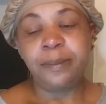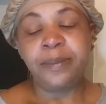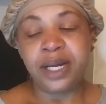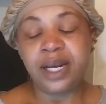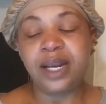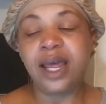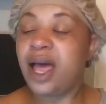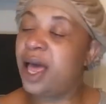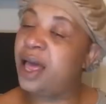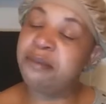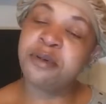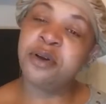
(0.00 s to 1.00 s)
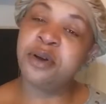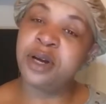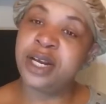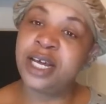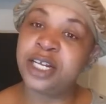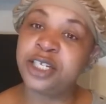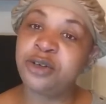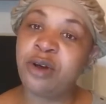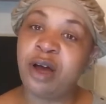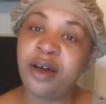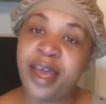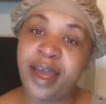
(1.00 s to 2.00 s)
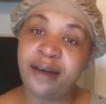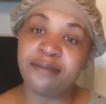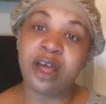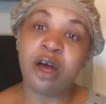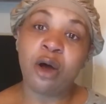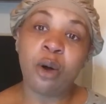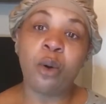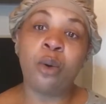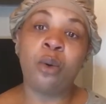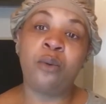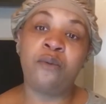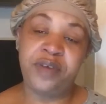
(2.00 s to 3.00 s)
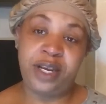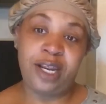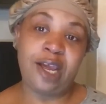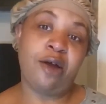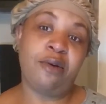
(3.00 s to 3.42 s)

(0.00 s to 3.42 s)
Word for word: but I'm going to let you all have the whole video.